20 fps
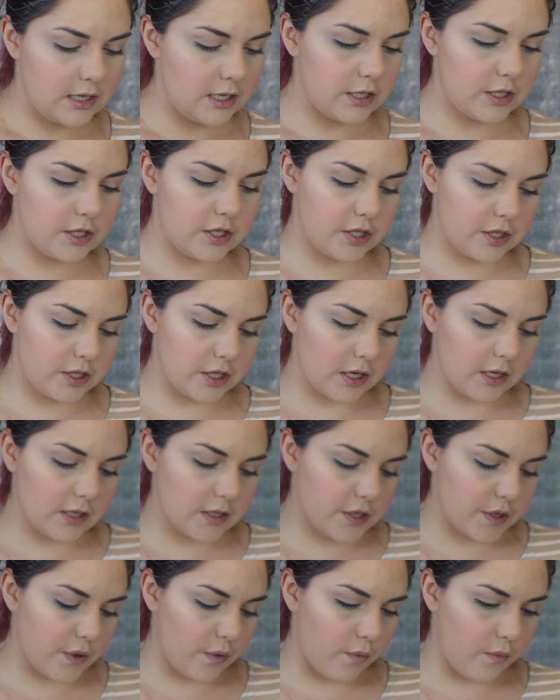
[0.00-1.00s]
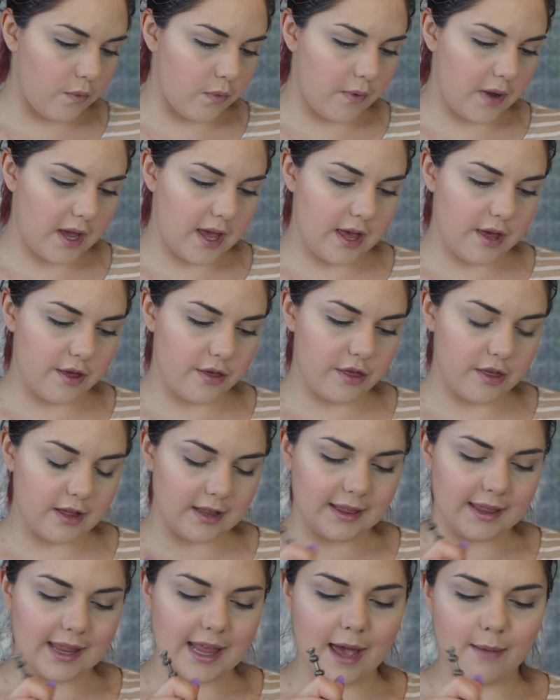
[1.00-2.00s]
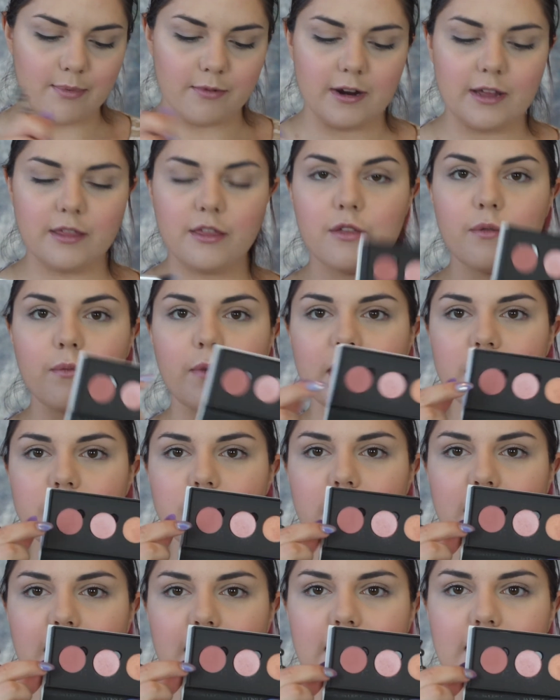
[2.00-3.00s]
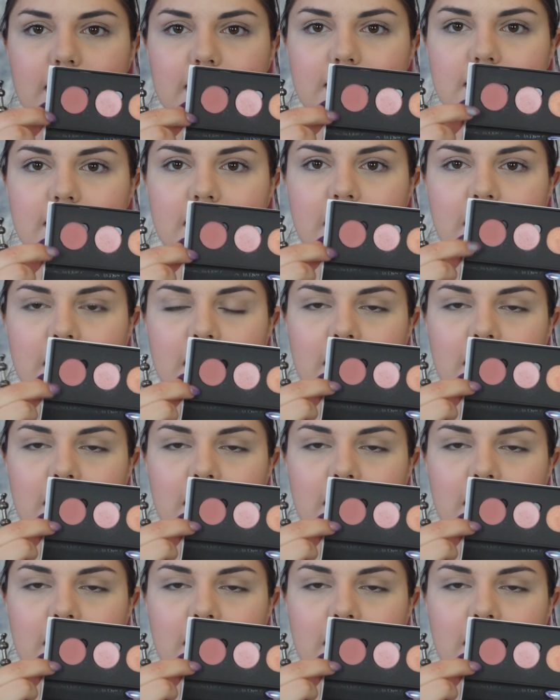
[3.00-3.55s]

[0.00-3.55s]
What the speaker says: start with Labyrinth, which is